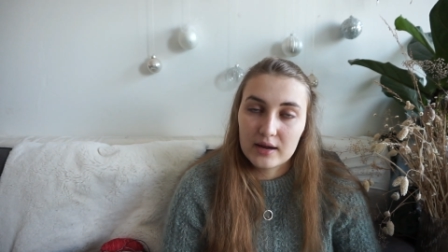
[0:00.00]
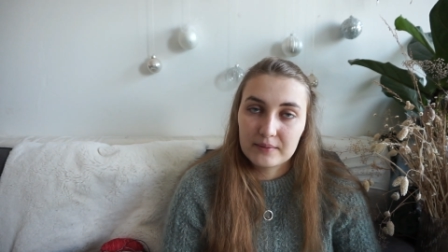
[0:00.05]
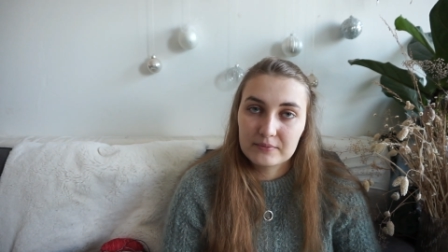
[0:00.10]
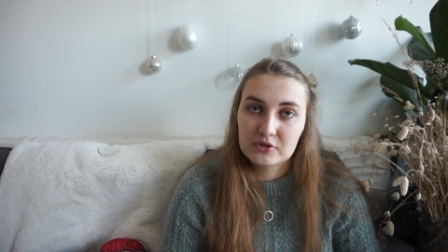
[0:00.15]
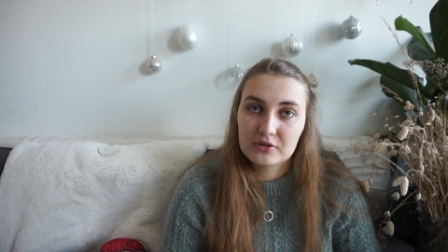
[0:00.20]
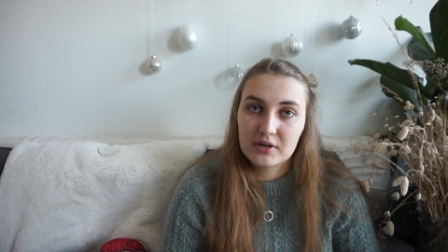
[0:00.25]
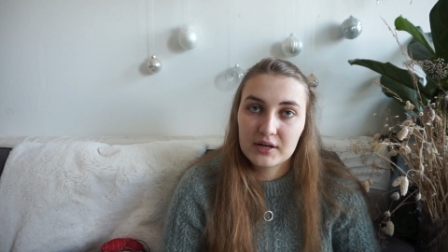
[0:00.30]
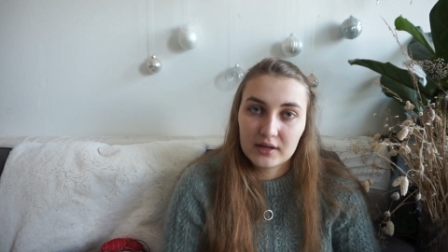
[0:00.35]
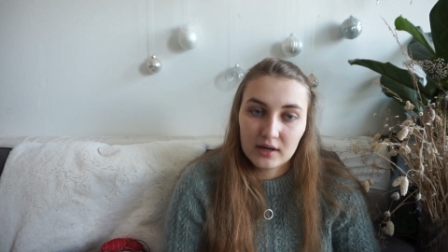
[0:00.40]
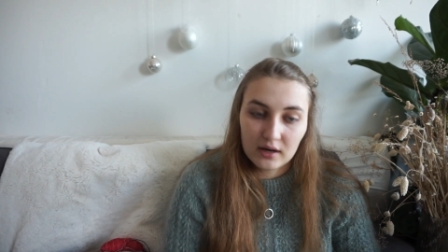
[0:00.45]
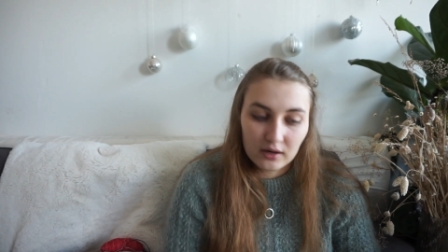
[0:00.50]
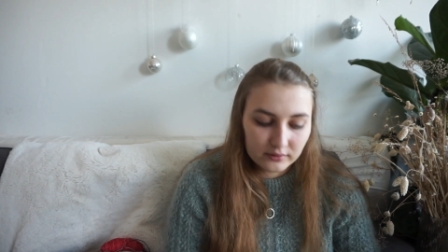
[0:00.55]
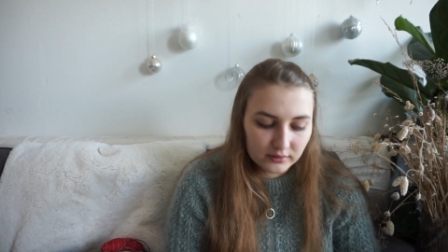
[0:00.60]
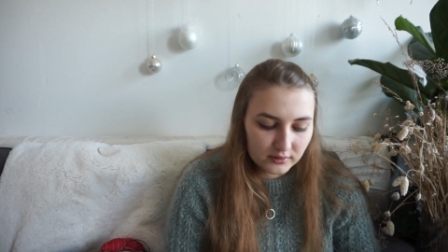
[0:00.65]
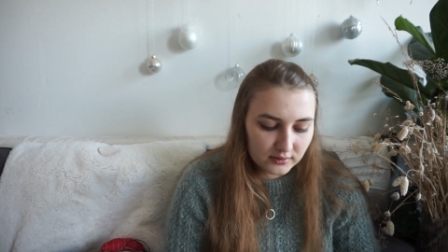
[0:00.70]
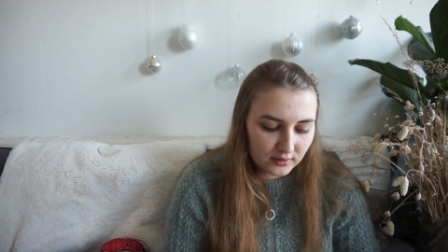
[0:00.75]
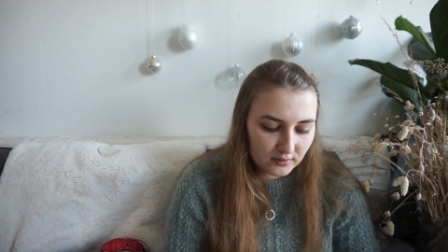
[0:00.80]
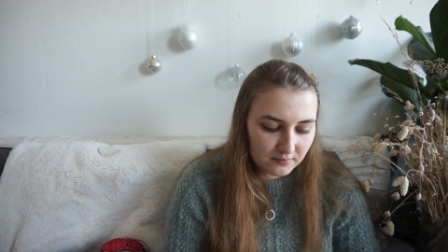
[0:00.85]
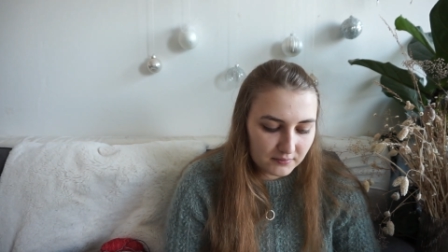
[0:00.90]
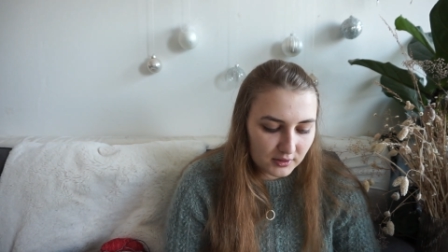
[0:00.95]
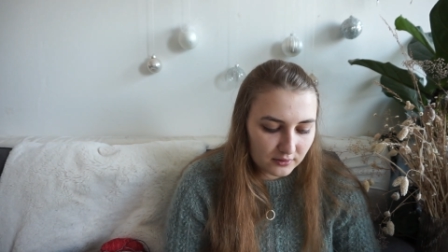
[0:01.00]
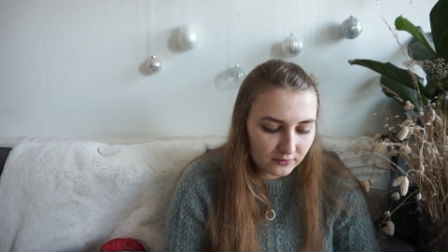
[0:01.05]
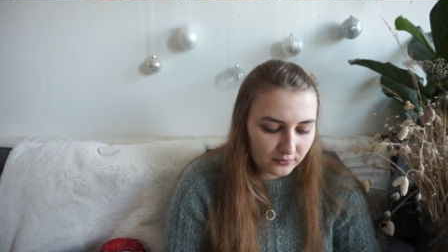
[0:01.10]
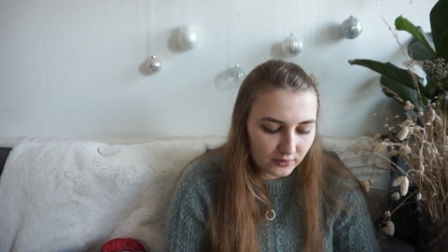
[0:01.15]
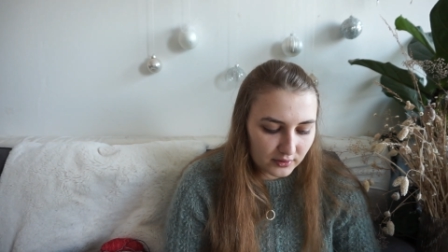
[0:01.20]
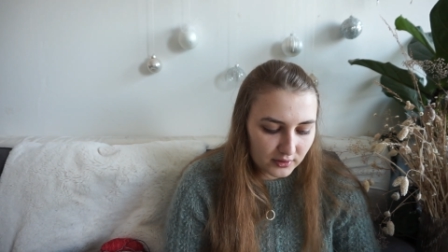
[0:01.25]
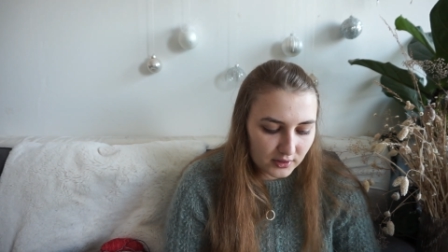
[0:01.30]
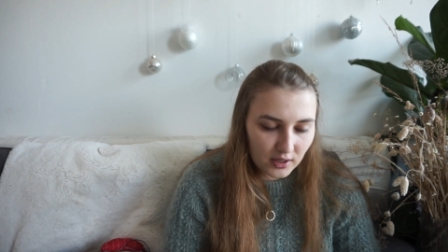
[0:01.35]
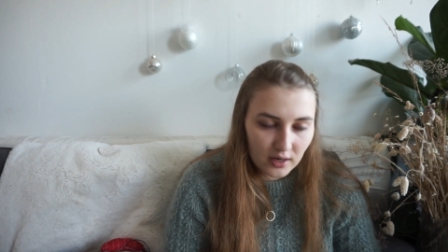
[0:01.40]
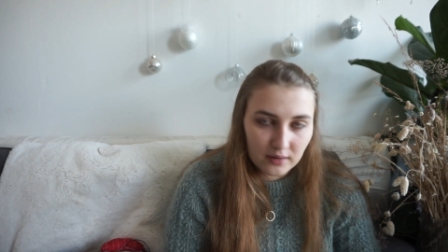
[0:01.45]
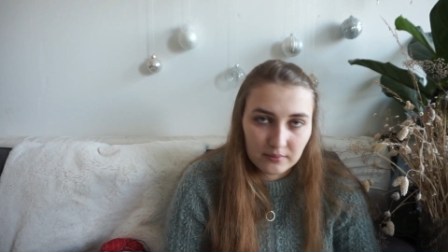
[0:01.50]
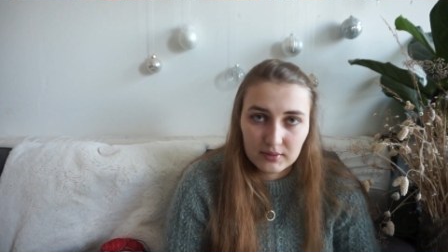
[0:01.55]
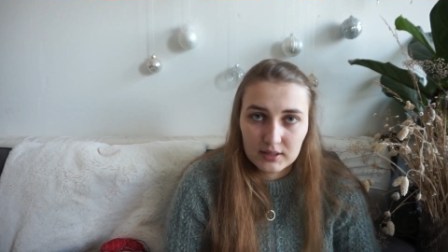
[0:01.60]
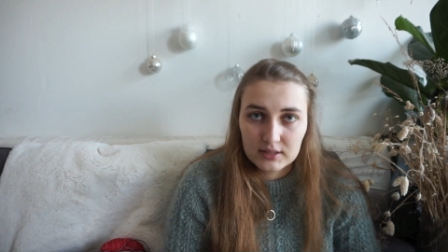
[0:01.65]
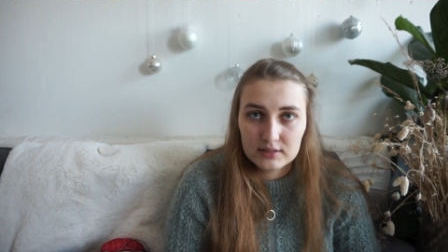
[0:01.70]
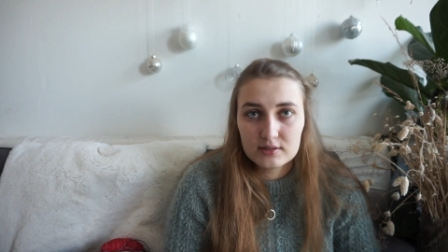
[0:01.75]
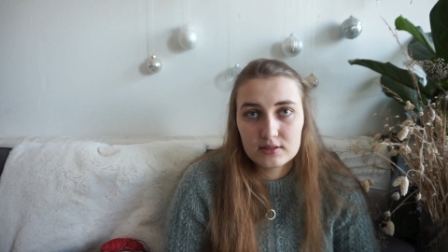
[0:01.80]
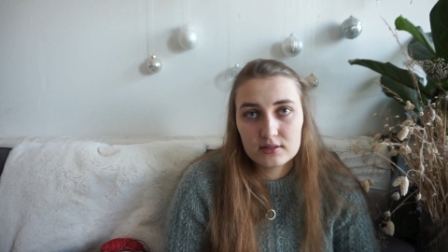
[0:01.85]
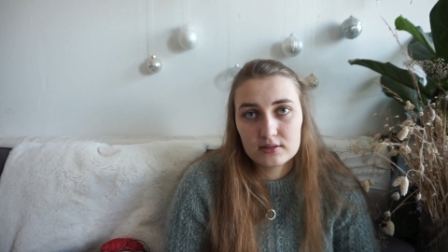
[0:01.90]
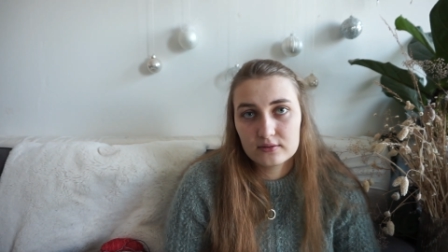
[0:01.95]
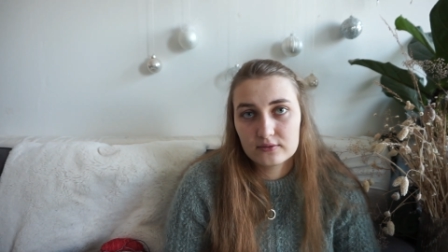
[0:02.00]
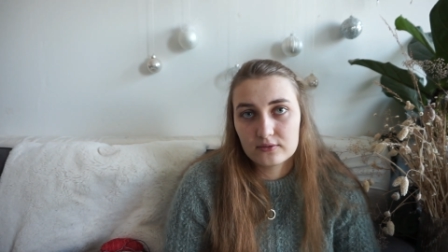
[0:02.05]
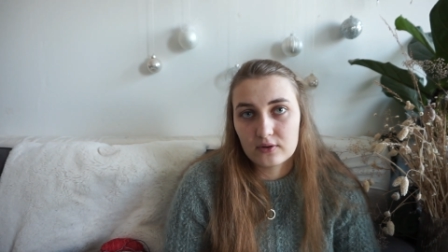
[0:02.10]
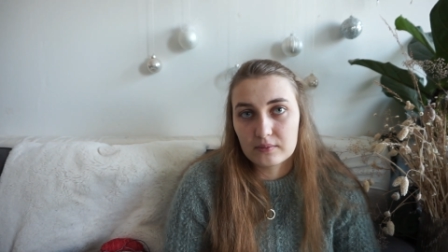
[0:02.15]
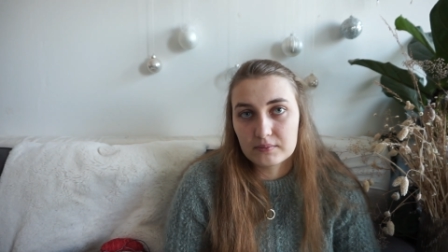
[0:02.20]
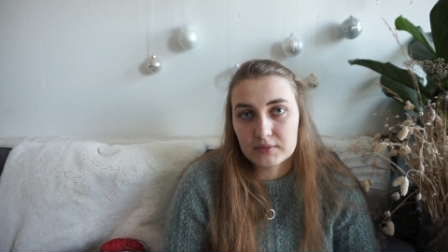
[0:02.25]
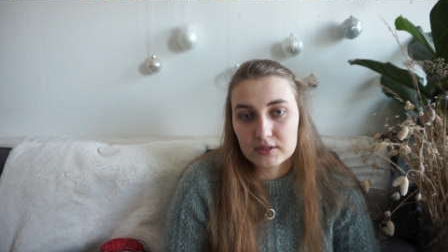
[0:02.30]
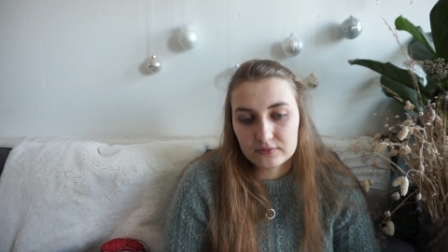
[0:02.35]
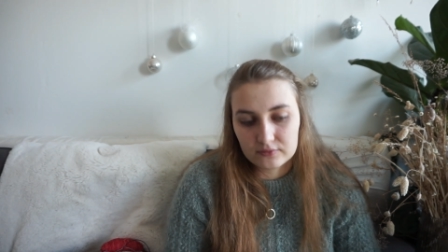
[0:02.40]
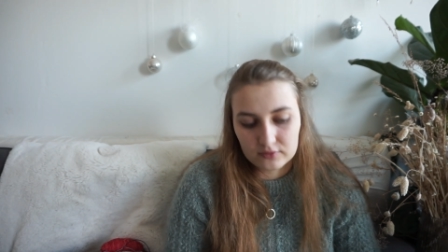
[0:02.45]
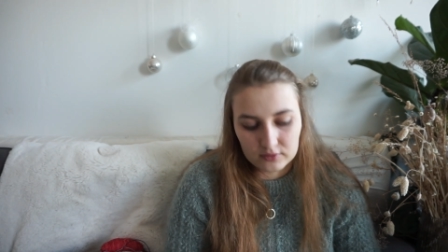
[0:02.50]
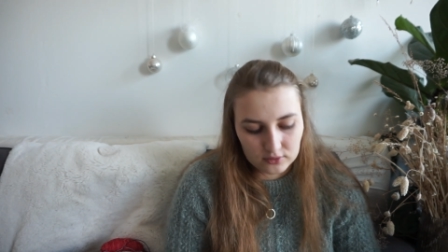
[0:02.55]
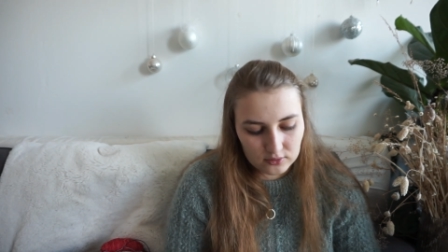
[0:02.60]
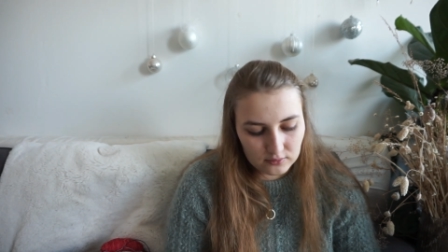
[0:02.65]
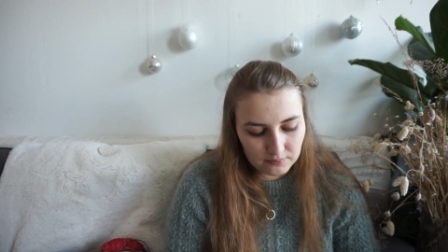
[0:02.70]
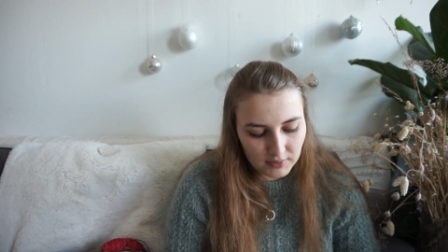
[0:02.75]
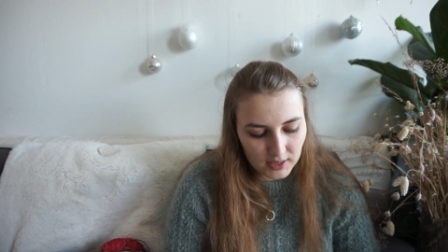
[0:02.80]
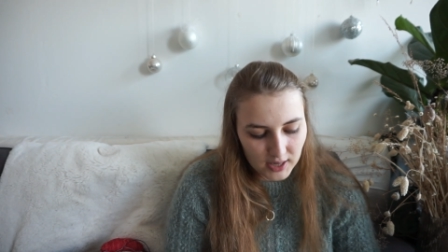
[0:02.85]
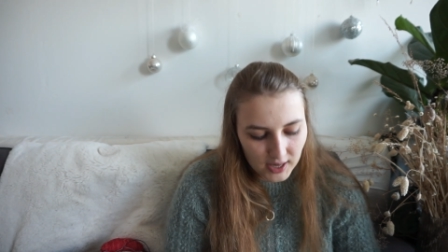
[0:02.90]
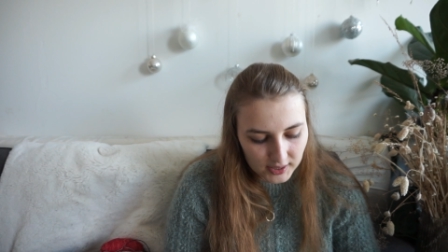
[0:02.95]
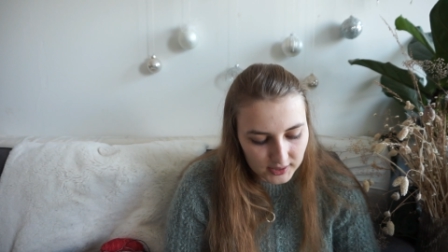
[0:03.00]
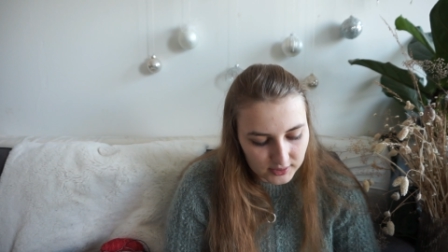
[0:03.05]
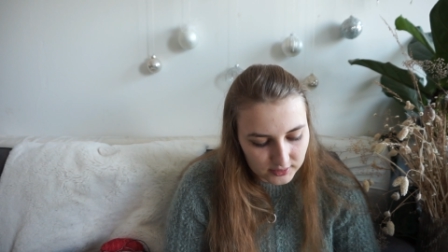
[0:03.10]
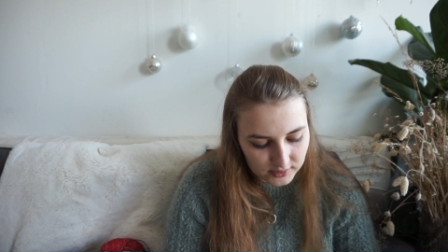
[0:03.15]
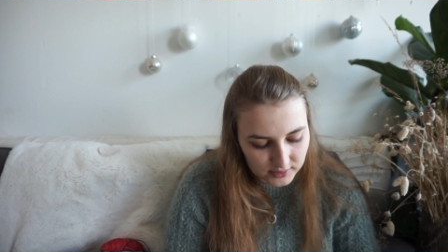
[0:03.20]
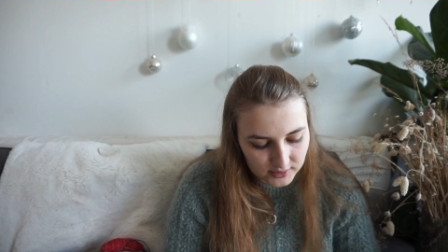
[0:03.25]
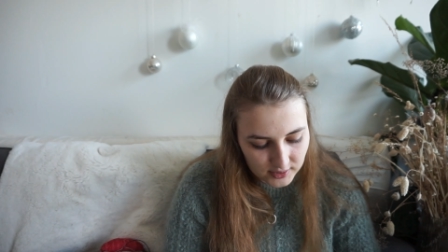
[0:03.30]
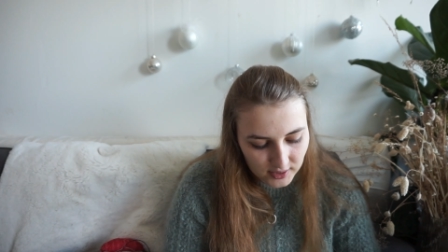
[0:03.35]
trying out some different yarn bases from different suppliers,